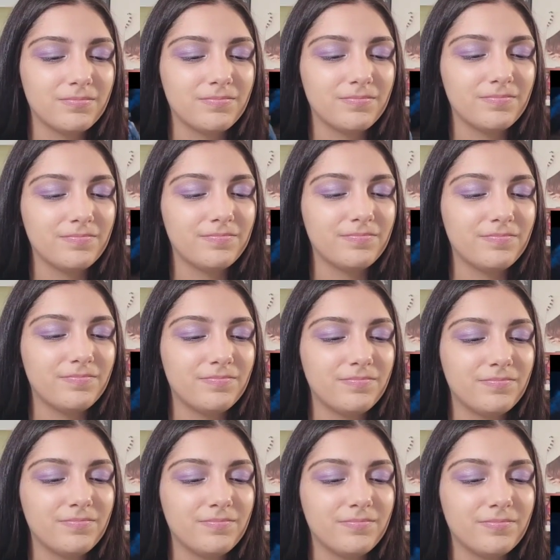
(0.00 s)

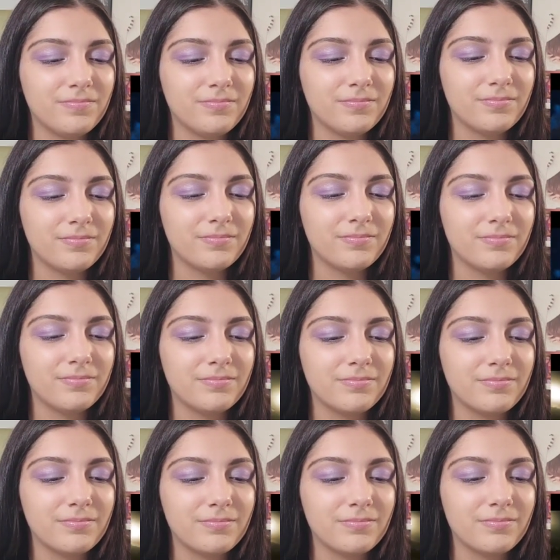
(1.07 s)

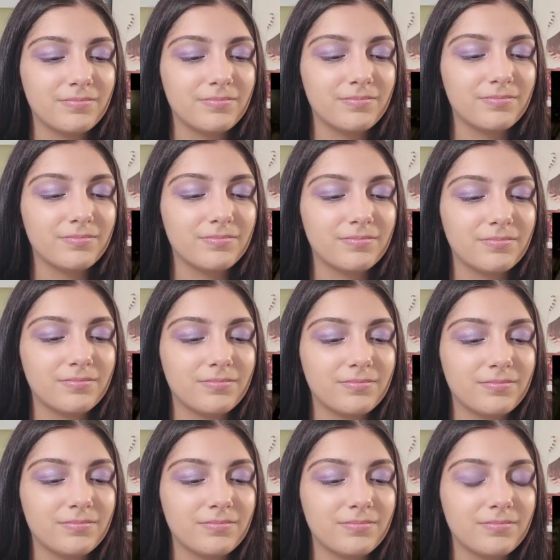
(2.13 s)

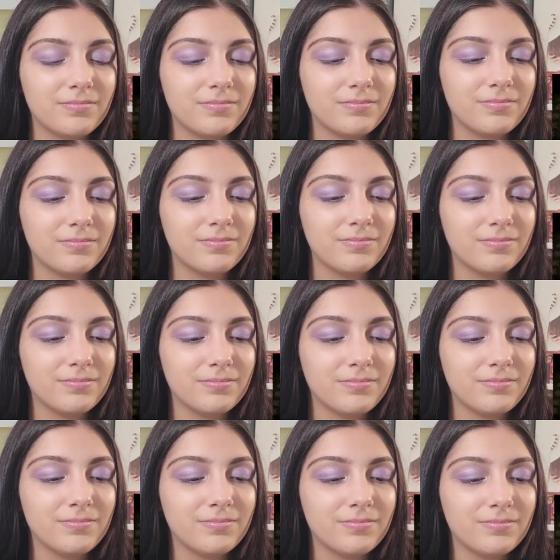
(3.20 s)

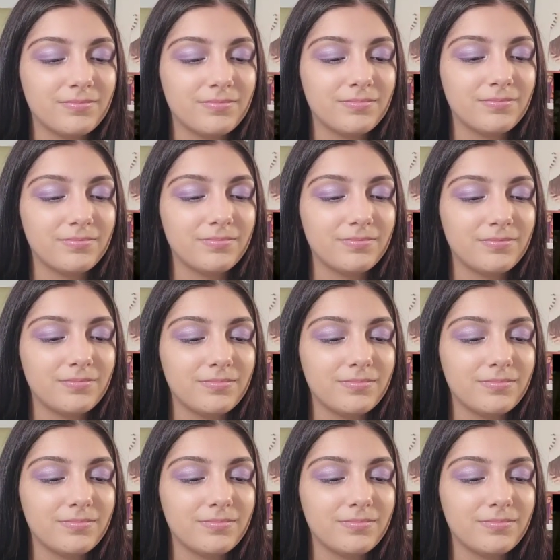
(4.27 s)
[no speech]